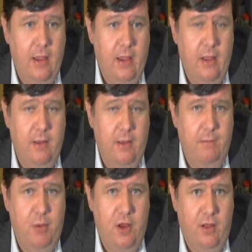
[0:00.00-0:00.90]
But
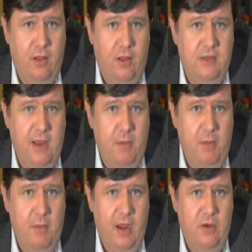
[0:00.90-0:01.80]
the laws they'd
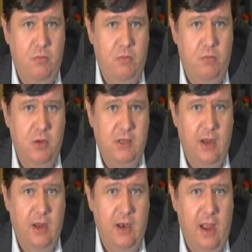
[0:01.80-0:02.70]
made were certainly
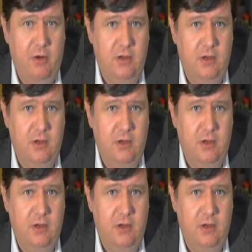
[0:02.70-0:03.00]
aberrant.